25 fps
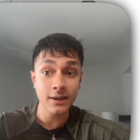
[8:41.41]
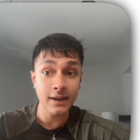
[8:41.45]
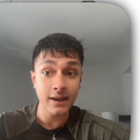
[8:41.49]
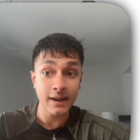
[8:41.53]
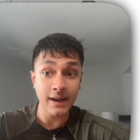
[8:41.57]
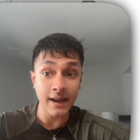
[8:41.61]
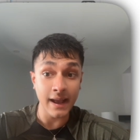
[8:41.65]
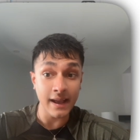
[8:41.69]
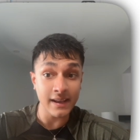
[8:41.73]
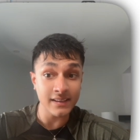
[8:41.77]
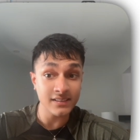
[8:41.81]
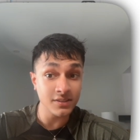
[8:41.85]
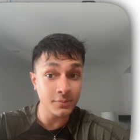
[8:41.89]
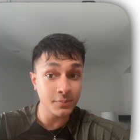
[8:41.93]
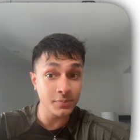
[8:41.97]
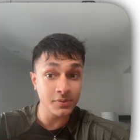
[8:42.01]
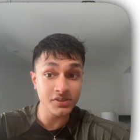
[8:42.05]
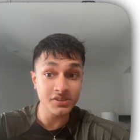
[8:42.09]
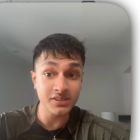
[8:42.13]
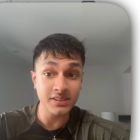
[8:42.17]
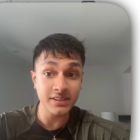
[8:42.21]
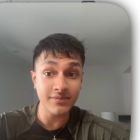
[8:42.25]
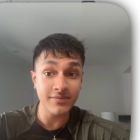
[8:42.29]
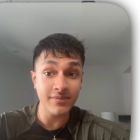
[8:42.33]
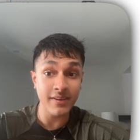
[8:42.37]
It has the
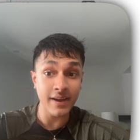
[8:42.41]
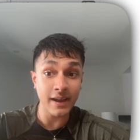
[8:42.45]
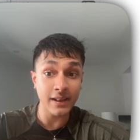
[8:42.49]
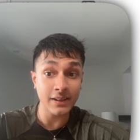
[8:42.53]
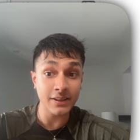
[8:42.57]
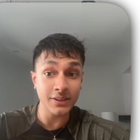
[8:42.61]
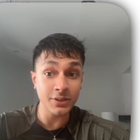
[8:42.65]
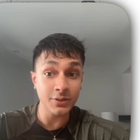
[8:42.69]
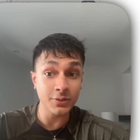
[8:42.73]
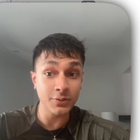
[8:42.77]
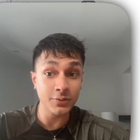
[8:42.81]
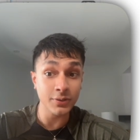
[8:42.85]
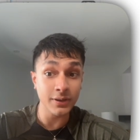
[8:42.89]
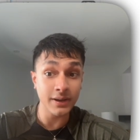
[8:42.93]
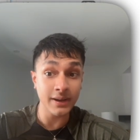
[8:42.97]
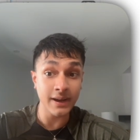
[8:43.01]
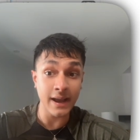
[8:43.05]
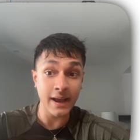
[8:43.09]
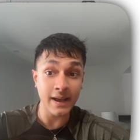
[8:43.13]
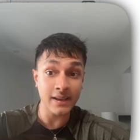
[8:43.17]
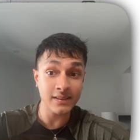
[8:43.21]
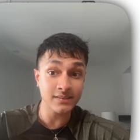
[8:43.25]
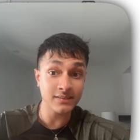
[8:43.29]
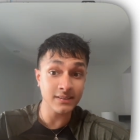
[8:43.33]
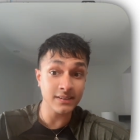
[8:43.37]
perceived value. It
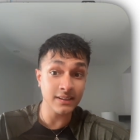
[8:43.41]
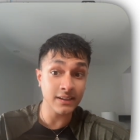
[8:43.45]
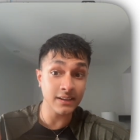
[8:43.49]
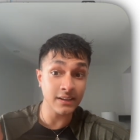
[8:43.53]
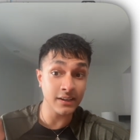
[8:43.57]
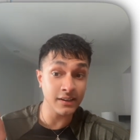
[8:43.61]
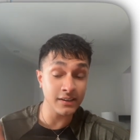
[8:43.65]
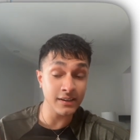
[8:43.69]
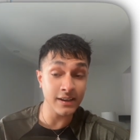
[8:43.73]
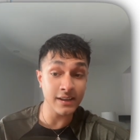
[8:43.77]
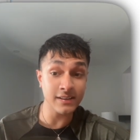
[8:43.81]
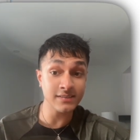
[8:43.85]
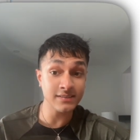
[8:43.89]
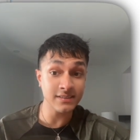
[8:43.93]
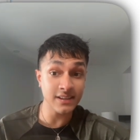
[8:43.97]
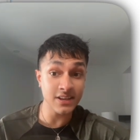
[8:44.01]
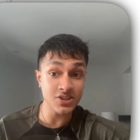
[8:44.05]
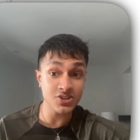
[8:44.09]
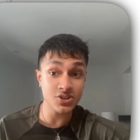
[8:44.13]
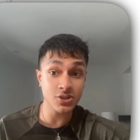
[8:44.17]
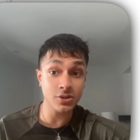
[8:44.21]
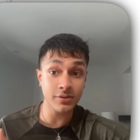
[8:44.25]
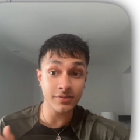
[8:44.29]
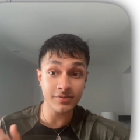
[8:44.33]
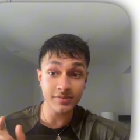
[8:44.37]
has the
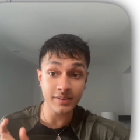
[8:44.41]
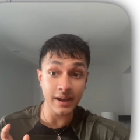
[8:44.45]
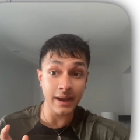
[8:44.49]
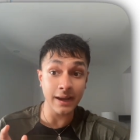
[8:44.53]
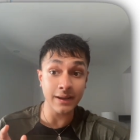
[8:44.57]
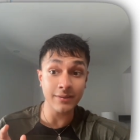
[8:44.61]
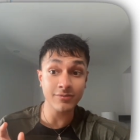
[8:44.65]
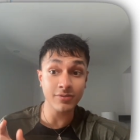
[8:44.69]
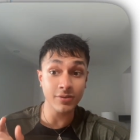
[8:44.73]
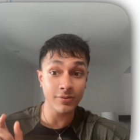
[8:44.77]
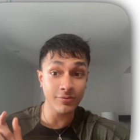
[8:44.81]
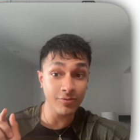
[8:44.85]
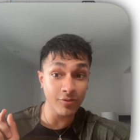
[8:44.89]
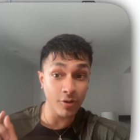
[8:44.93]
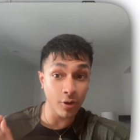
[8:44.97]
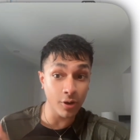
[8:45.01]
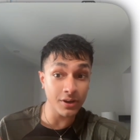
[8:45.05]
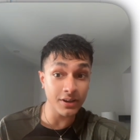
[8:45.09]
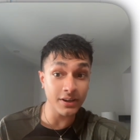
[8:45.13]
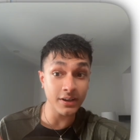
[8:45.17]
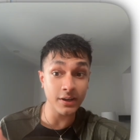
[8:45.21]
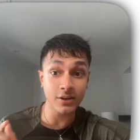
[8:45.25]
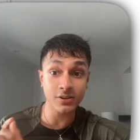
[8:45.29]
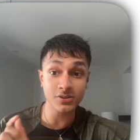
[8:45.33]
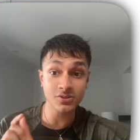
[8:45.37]
condensation of time from
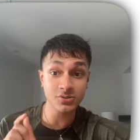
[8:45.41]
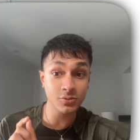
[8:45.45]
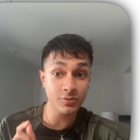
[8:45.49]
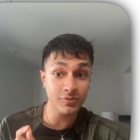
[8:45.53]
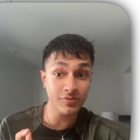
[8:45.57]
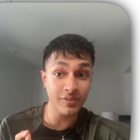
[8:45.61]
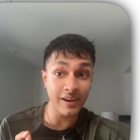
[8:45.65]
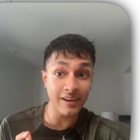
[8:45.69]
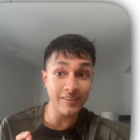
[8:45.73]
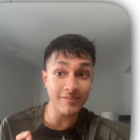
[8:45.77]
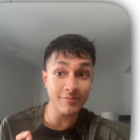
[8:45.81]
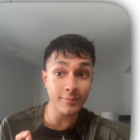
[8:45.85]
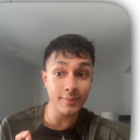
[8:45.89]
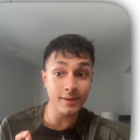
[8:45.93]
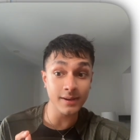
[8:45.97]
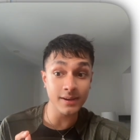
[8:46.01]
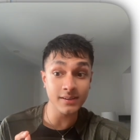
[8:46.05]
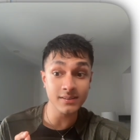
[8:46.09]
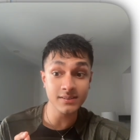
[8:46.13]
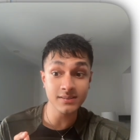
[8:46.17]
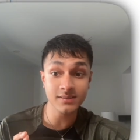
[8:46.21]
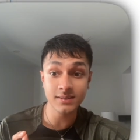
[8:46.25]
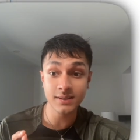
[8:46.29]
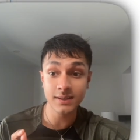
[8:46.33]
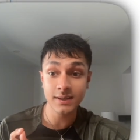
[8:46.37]
forty hours to five
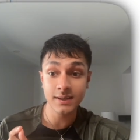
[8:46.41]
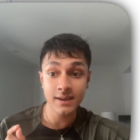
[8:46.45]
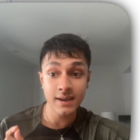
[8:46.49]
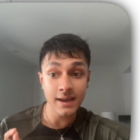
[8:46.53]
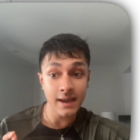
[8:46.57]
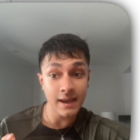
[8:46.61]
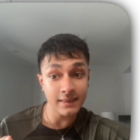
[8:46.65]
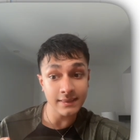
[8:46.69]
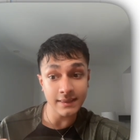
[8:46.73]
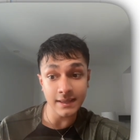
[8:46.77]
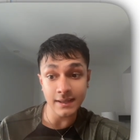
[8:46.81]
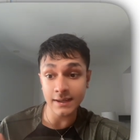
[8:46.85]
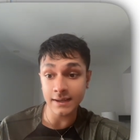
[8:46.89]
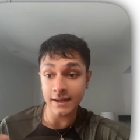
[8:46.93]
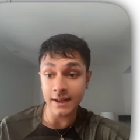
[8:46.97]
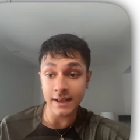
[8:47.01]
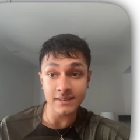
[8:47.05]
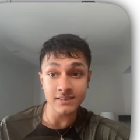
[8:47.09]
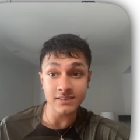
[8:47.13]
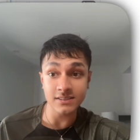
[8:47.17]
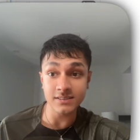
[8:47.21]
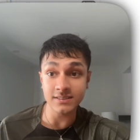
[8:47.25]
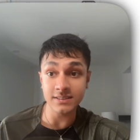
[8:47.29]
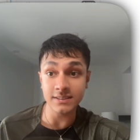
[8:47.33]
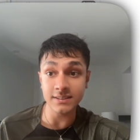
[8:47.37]
minutes. And then it
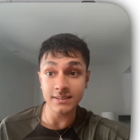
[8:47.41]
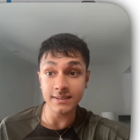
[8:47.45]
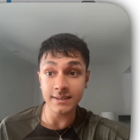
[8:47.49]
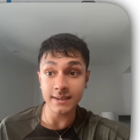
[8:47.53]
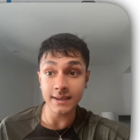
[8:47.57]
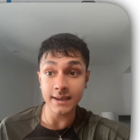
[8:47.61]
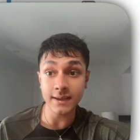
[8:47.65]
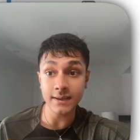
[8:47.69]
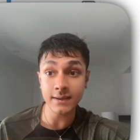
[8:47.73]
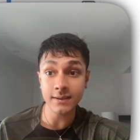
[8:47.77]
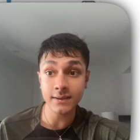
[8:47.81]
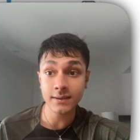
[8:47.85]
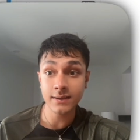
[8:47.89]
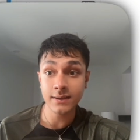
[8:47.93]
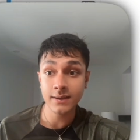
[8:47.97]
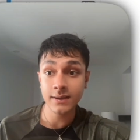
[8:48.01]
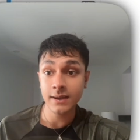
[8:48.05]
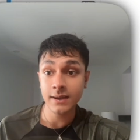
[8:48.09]
has the C T A.